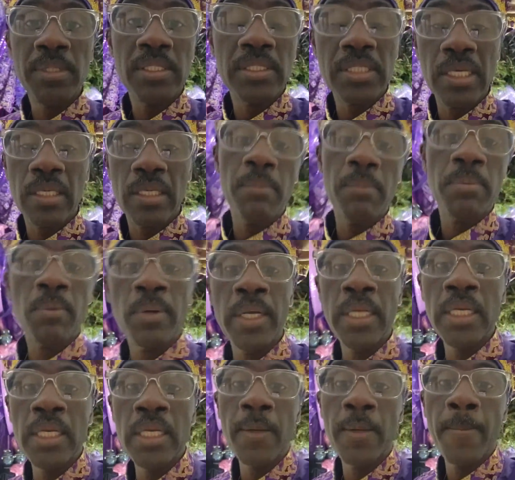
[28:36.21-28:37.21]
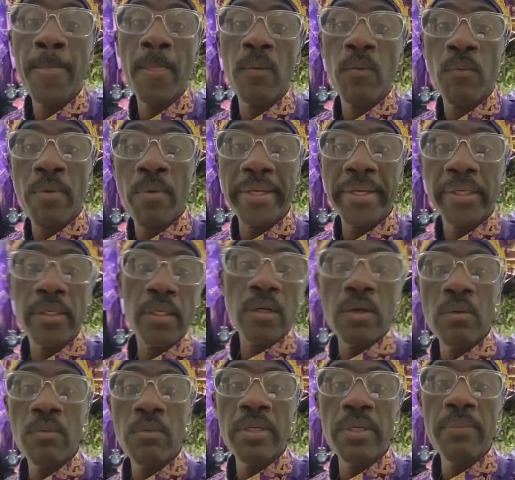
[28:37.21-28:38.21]
celebrating right
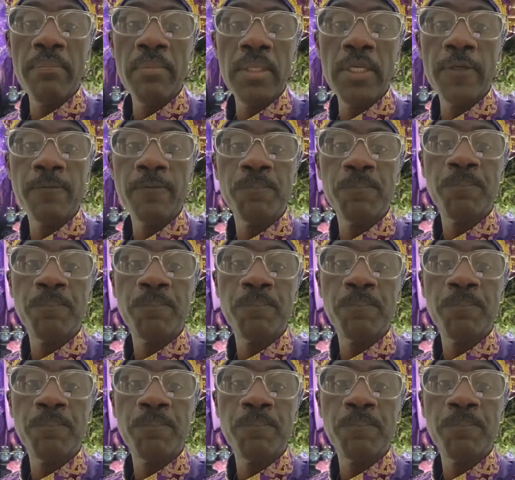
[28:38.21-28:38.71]
along with me.